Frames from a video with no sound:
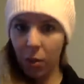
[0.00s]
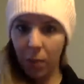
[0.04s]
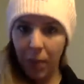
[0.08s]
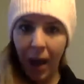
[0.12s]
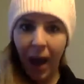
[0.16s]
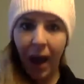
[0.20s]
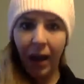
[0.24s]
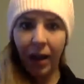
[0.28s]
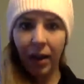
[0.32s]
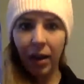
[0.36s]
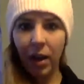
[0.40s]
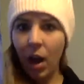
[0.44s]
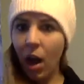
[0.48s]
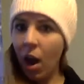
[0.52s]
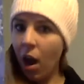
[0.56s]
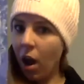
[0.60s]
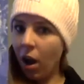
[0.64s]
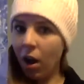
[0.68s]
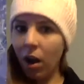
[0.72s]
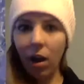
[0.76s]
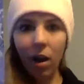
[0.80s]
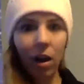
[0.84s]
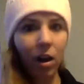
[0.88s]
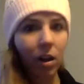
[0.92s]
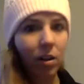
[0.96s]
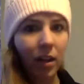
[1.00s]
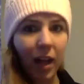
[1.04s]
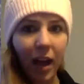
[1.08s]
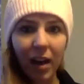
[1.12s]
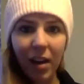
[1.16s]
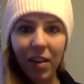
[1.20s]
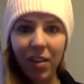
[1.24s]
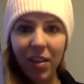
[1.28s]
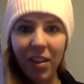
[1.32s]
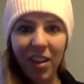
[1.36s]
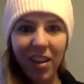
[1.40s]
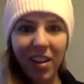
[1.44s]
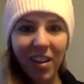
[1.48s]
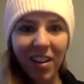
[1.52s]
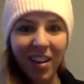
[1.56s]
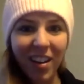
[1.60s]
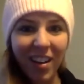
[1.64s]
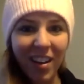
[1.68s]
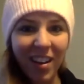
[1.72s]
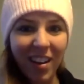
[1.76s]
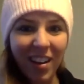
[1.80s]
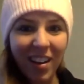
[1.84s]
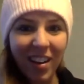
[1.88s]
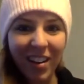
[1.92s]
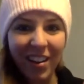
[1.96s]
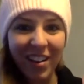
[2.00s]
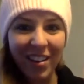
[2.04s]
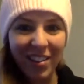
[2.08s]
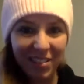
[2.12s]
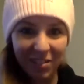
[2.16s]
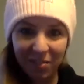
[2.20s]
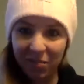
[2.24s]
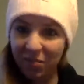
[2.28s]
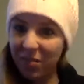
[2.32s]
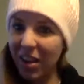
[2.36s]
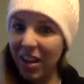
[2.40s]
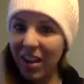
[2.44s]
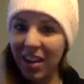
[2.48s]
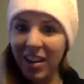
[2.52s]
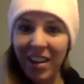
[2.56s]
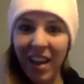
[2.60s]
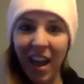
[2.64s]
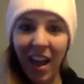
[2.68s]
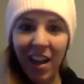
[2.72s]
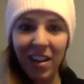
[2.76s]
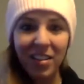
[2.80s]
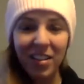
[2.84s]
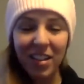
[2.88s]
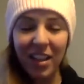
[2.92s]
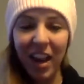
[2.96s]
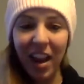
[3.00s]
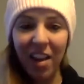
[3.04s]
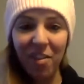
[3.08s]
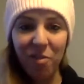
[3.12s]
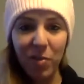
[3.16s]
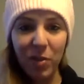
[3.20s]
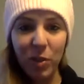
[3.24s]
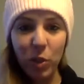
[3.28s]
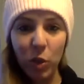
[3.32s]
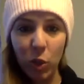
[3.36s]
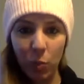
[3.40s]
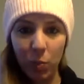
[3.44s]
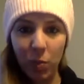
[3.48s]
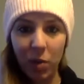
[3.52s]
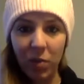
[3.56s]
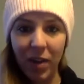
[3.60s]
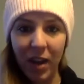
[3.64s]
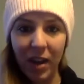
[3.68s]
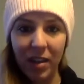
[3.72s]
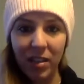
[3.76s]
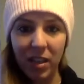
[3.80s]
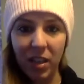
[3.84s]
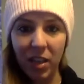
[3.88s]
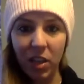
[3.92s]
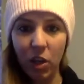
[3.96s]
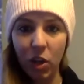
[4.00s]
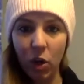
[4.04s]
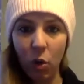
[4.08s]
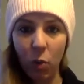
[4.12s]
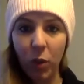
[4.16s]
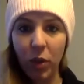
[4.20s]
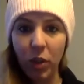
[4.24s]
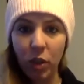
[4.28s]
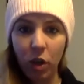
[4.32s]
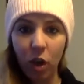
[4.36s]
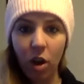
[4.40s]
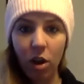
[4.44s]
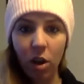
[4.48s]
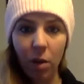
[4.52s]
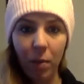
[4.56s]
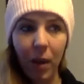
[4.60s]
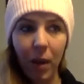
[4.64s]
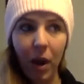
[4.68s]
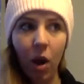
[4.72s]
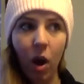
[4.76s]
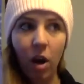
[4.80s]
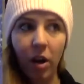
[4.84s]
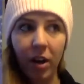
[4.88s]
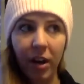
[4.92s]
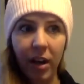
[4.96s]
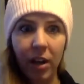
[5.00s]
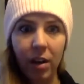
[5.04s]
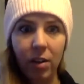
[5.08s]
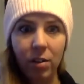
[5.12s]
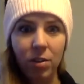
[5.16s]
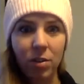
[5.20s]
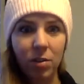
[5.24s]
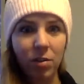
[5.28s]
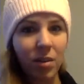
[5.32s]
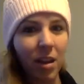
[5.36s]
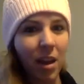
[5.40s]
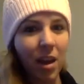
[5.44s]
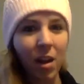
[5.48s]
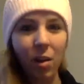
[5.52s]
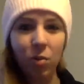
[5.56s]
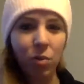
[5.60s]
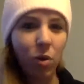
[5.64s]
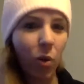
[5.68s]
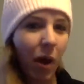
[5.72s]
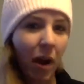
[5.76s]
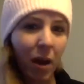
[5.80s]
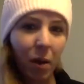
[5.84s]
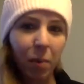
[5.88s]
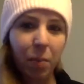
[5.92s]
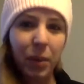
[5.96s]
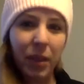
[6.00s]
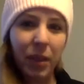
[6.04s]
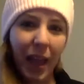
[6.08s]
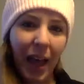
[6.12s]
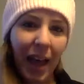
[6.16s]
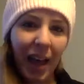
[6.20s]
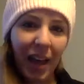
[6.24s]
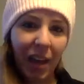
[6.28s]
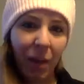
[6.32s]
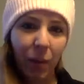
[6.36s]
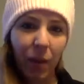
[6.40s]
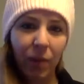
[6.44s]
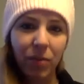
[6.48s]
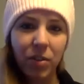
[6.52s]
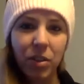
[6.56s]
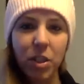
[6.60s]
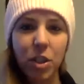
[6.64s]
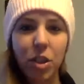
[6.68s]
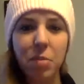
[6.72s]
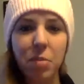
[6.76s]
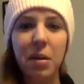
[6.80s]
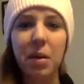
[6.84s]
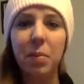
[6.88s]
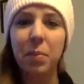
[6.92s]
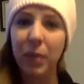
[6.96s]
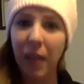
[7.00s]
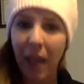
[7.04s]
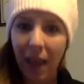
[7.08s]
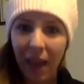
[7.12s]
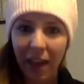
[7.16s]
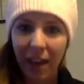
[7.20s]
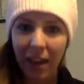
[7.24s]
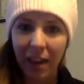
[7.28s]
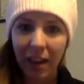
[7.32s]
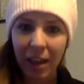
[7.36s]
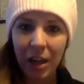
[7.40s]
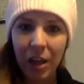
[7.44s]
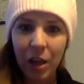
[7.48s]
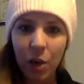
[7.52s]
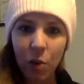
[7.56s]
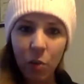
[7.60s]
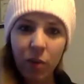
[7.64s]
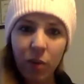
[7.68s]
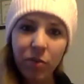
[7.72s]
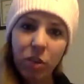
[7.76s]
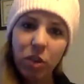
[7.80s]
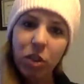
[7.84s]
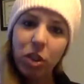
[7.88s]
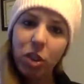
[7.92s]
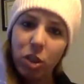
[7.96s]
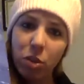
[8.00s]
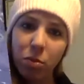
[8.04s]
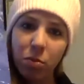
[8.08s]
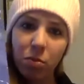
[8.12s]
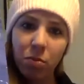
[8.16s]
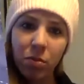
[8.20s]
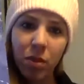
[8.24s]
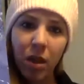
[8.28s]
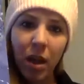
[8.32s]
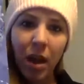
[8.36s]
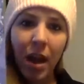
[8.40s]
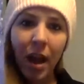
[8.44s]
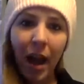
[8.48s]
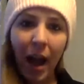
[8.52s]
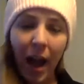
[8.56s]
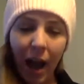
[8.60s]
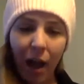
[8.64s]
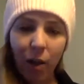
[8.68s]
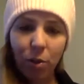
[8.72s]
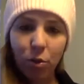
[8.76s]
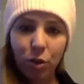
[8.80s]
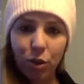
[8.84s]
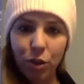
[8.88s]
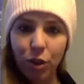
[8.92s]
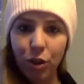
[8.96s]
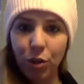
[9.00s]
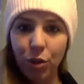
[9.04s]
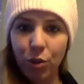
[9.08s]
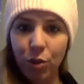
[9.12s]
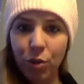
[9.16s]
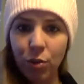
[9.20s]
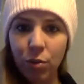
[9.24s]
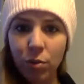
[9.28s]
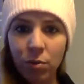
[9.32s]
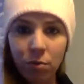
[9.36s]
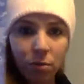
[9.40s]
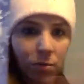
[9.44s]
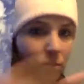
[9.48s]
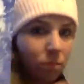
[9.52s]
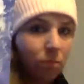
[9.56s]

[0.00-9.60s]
back, a lot of the gals that I've been supervising, we talk about our kiddos, they don't know how to play. We have to teach them how to play. We have to teach them how to